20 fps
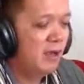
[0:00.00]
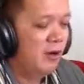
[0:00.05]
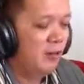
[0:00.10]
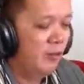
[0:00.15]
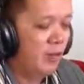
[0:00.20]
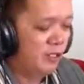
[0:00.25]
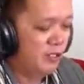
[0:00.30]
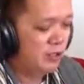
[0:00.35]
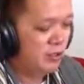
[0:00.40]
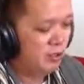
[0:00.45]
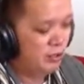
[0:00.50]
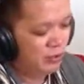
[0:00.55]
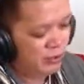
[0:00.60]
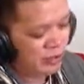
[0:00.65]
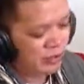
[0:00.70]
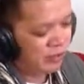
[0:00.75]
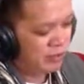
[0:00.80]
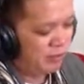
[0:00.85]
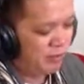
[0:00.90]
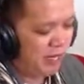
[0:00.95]
when you
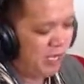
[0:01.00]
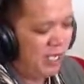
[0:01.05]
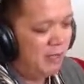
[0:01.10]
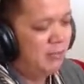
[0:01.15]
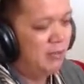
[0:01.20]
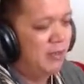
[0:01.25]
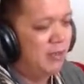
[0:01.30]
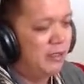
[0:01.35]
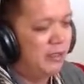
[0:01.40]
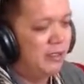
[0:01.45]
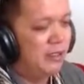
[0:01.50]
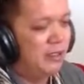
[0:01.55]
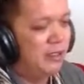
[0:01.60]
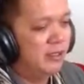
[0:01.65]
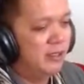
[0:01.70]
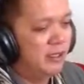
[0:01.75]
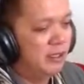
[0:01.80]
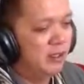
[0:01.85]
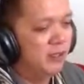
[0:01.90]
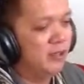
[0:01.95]
look at the Bible,
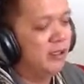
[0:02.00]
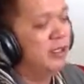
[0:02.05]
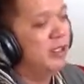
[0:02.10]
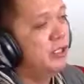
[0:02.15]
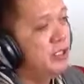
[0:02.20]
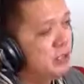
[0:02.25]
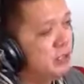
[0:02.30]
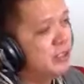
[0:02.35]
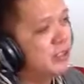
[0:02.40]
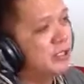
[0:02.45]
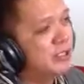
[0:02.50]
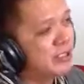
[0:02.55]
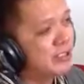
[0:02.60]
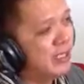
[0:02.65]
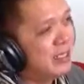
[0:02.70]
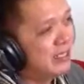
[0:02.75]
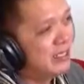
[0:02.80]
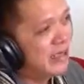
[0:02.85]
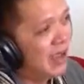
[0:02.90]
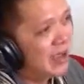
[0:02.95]
the Lord used
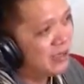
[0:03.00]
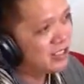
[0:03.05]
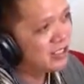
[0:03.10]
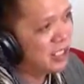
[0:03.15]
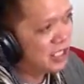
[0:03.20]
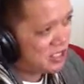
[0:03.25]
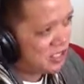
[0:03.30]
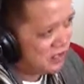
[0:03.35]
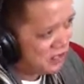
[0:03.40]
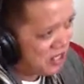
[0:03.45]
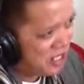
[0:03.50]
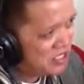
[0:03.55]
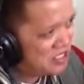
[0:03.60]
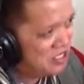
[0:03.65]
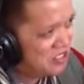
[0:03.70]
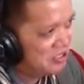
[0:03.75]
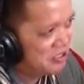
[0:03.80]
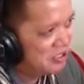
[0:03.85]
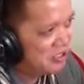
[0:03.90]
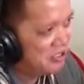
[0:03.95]
the young
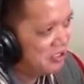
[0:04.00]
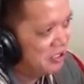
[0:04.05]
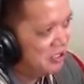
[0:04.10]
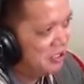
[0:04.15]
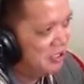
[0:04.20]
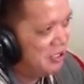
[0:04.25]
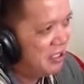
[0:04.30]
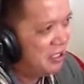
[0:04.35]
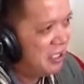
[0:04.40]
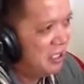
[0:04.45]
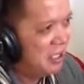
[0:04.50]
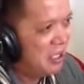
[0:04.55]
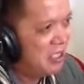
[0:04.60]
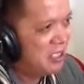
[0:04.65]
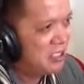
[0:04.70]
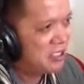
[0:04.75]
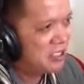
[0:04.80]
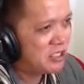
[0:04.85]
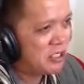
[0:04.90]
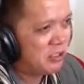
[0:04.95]
generation. Yes.
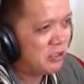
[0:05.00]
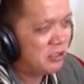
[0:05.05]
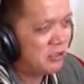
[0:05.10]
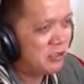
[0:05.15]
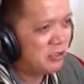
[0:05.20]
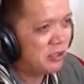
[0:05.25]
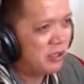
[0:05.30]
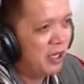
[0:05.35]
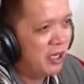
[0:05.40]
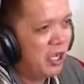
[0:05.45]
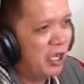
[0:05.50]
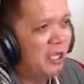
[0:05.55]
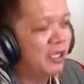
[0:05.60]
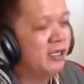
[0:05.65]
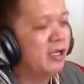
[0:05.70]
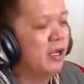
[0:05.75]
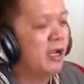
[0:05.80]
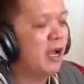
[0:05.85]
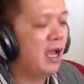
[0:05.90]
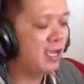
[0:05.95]
So
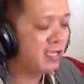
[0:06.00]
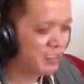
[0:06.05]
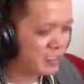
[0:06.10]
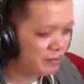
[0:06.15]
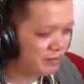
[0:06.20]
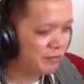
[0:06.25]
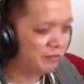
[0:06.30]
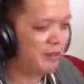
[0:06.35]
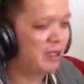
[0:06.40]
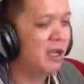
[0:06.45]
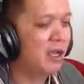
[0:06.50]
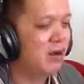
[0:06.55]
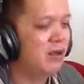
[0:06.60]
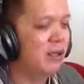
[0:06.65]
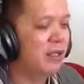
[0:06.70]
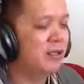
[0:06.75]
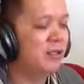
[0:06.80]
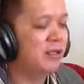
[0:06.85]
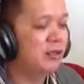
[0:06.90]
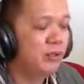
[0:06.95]
and as of now
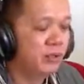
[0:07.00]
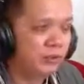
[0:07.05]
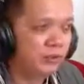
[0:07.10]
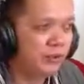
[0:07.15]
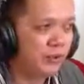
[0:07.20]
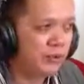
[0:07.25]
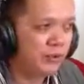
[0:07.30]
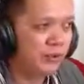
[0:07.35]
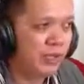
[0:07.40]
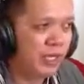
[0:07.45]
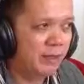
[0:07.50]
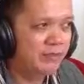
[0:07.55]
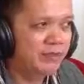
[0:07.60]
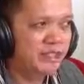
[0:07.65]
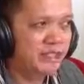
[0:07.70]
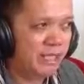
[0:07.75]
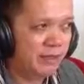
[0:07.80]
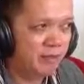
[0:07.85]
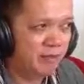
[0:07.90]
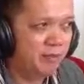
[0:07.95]
in the whole world we have
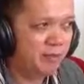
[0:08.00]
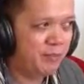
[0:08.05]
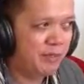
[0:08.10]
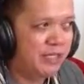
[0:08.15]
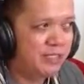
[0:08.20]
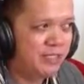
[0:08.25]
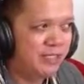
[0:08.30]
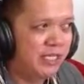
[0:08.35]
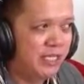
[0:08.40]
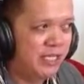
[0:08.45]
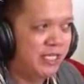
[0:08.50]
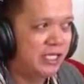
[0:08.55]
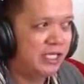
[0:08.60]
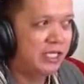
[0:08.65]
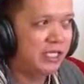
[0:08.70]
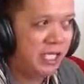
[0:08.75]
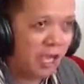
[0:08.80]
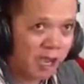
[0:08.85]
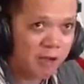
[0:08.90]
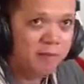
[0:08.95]
seventy percent
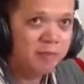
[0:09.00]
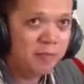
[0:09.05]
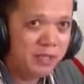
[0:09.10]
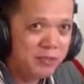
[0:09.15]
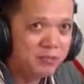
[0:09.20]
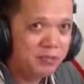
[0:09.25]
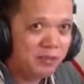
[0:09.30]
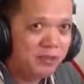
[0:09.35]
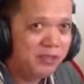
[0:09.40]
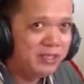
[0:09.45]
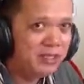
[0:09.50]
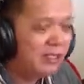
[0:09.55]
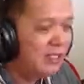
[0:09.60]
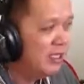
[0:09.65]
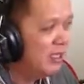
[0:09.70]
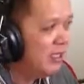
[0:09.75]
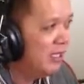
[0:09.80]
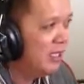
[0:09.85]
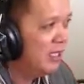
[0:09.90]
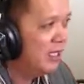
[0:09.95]
young people.
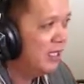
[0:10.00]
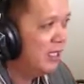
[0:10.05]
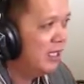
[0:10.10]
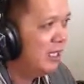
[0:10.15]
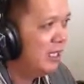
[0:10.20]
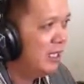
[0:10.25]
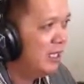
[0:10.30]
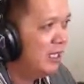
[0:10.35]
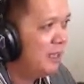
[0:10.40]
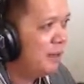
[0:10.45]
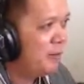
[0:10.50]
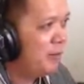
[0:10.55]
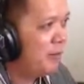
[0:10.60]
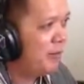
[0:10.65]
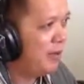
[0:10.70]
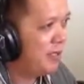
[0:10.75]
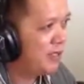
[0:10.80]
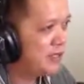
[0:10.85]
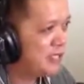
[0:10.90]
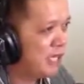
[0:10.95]

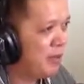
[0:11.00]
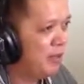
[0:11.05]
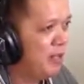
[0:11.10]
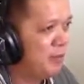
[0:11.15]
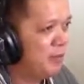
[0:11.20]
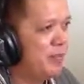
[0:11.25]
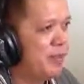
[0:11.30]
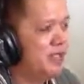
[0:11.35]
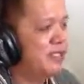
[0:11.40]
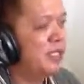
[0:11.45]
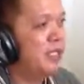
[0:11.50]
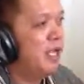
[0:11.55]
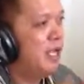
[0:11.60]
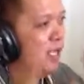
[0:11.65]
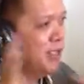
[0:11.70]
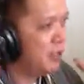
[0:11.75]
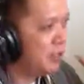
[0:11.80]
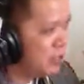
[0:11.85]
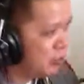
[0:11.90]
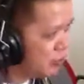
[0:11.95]
Seventy percent
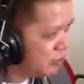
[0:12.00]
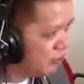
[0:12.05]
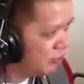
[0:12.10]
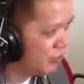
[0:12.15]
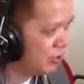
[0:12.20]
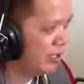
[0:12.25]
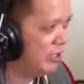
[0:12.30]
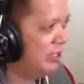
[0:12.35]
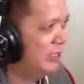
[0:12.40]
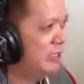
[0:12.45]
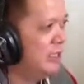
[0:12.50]
in the whole world.